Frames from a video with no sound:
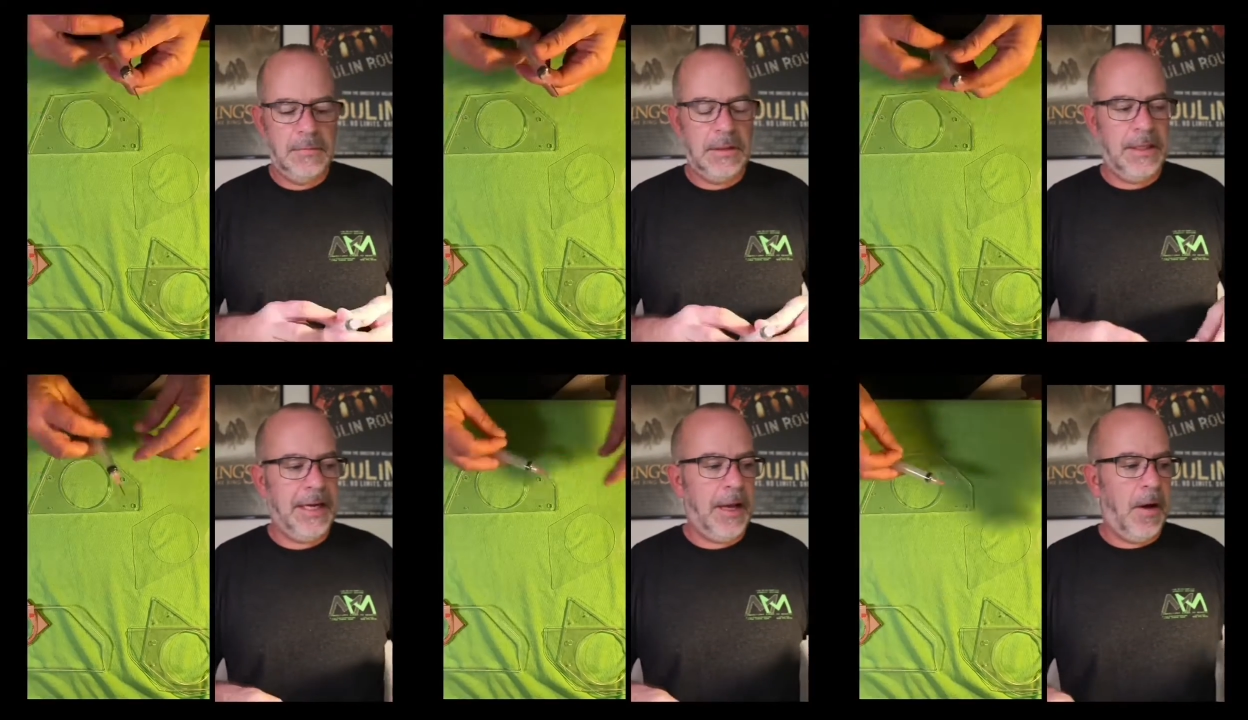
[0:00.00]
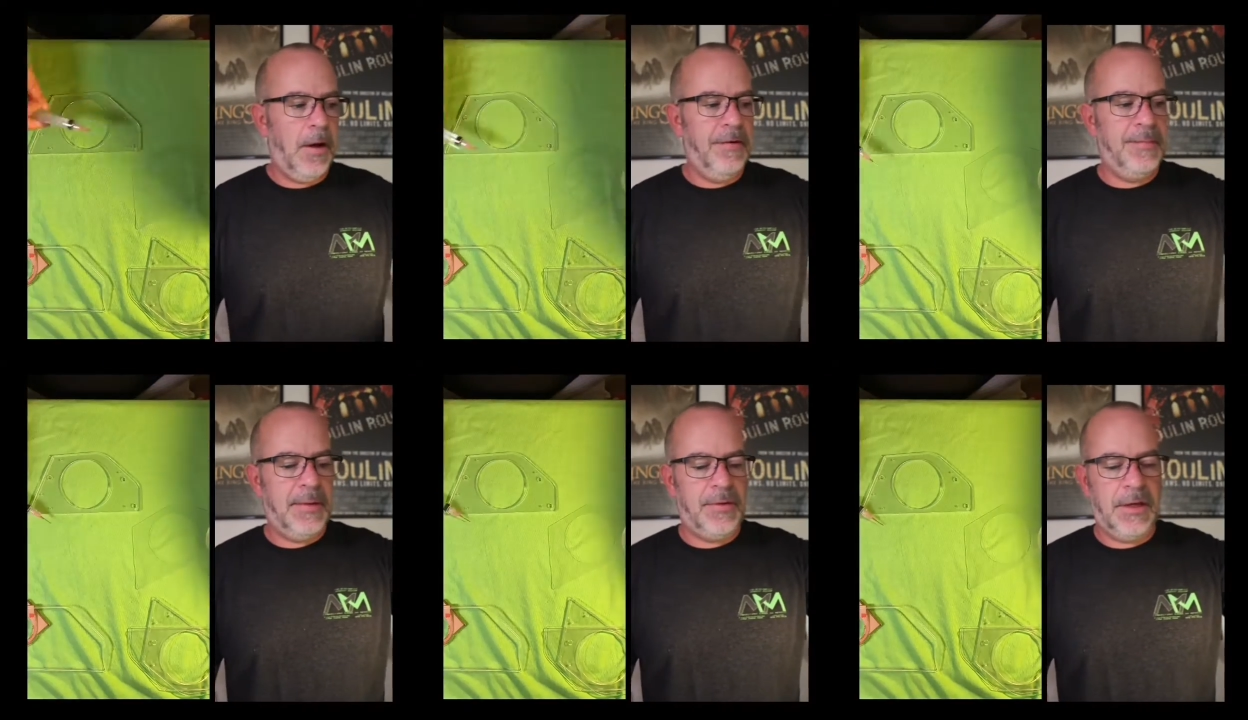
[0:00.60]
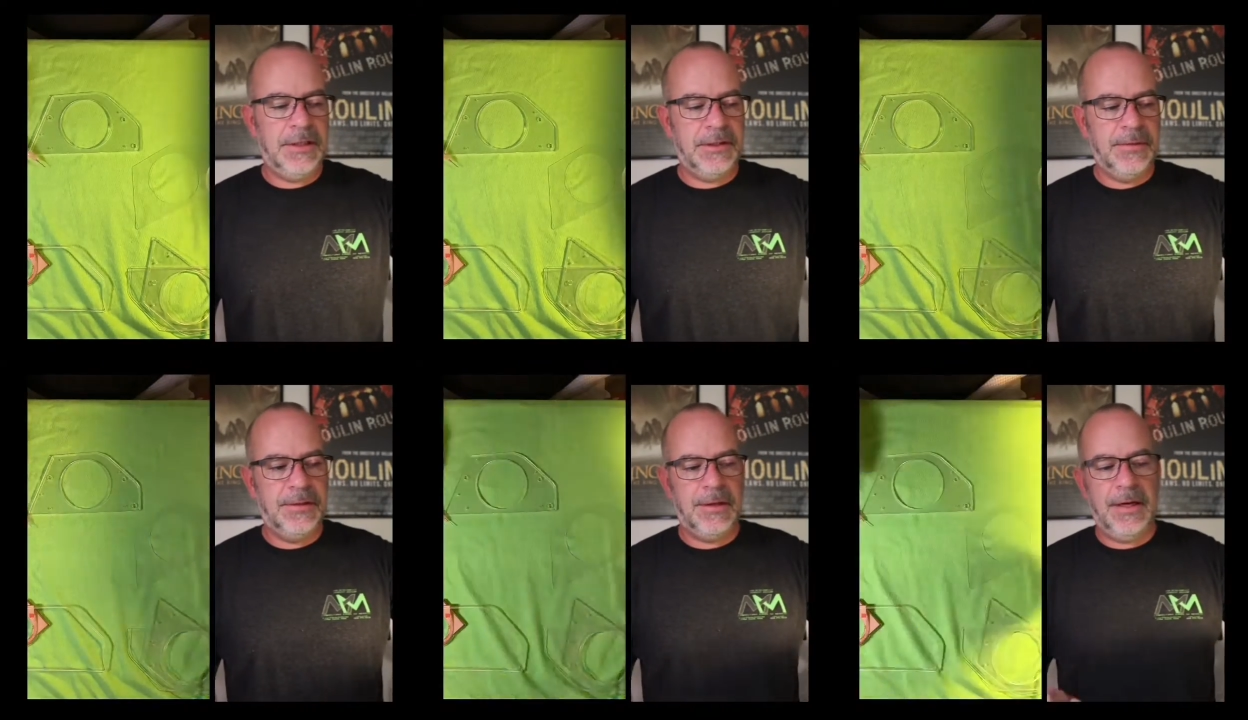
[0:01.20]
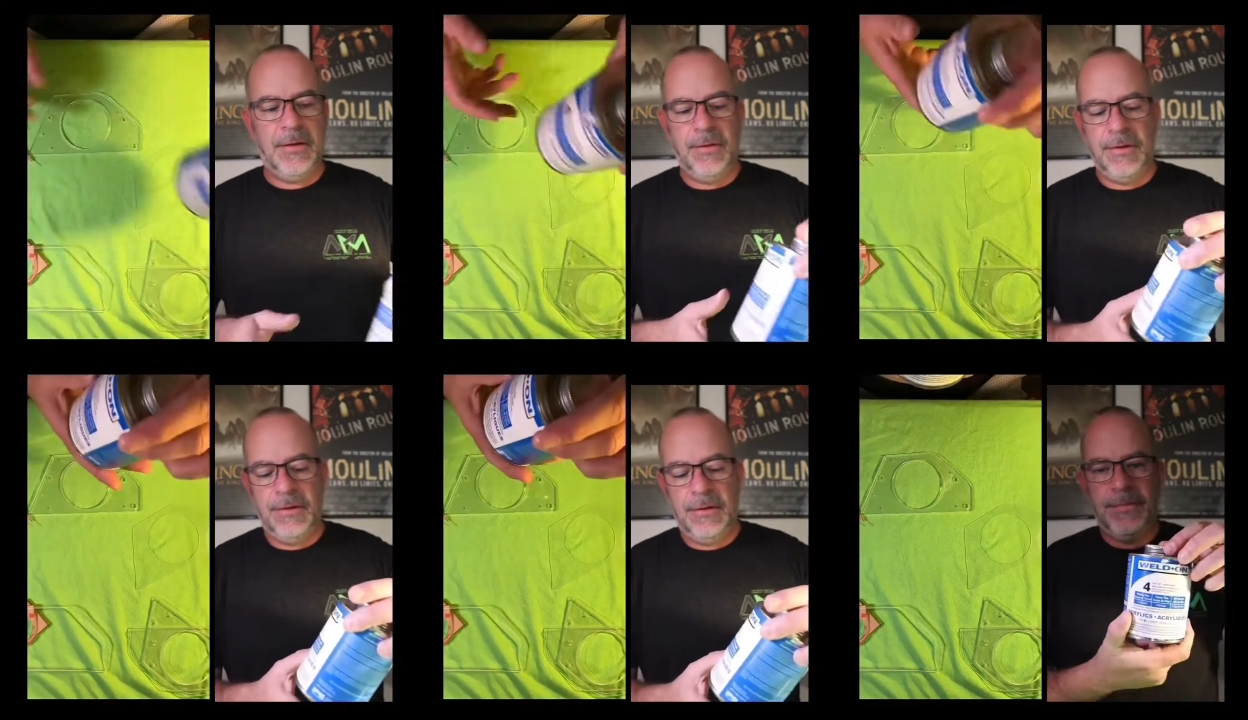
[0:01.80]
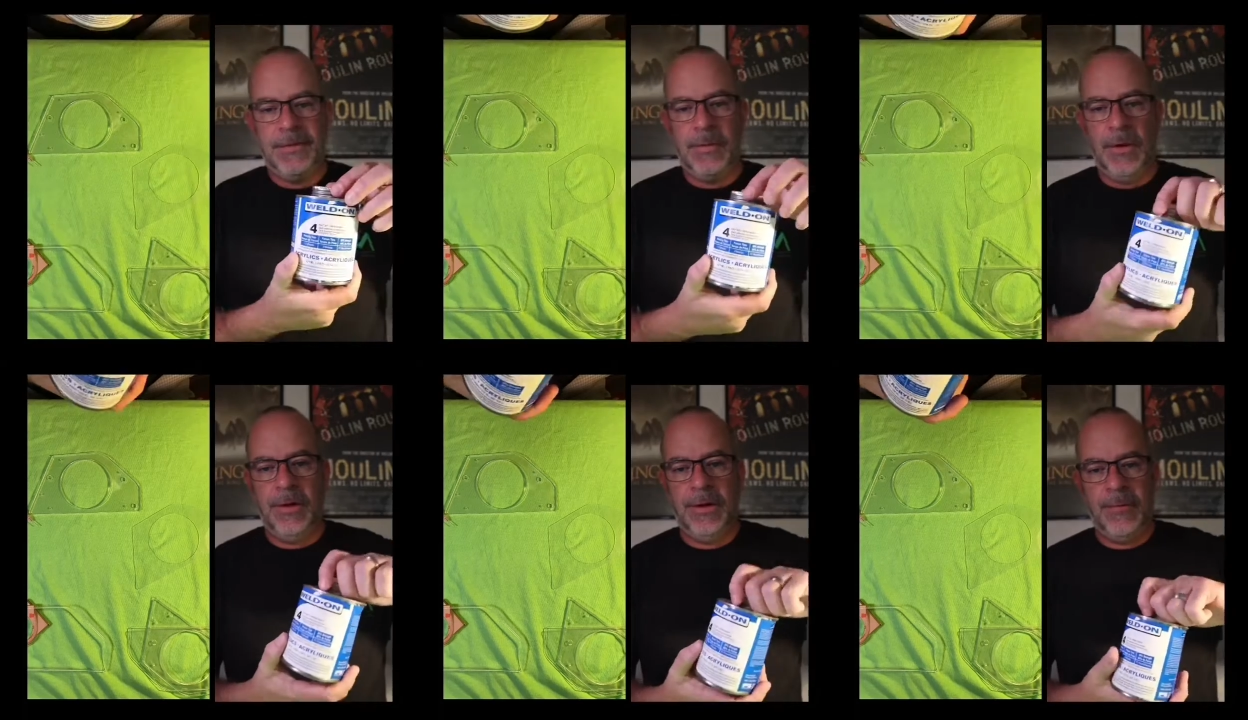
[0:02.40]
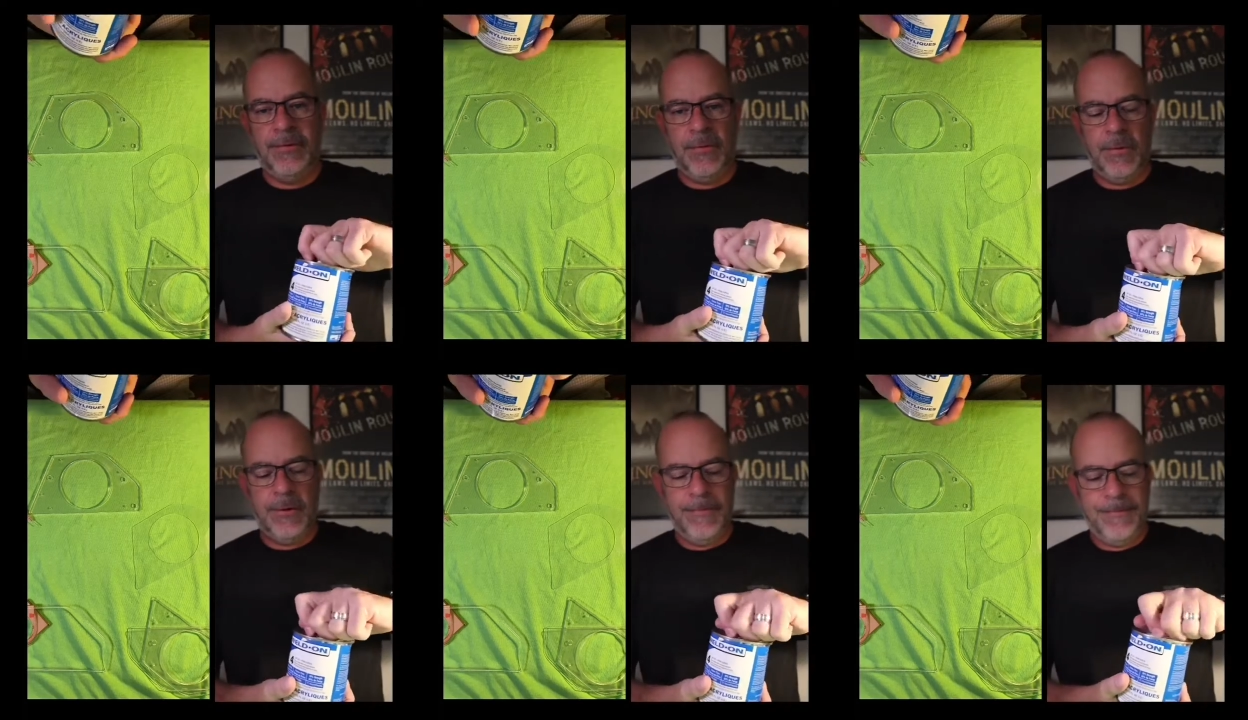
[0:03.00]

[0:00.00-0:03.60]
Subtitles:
Like all of my projects, we start out with some WeldOn number 4,